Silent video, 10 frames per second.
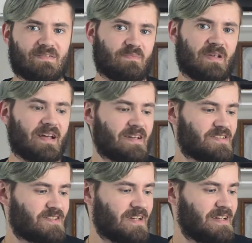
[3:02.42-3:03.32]
I guess
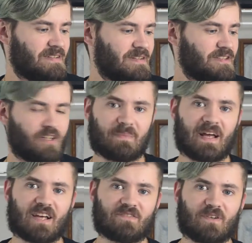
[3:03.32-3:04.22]
it's like the
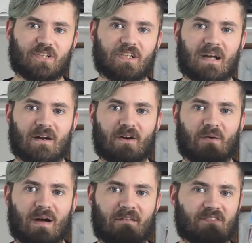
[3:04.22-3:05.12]
Dreamcast version. I don't
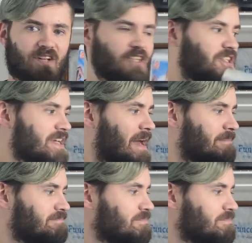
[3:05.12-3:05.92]
know, I haven't touched it yet.